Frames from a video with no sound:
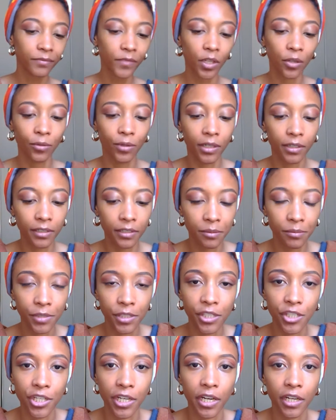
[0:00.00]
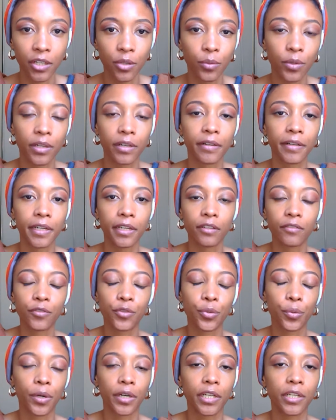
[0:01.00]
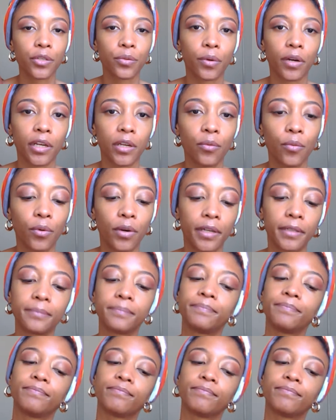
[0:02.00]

Welcome to January of 2021.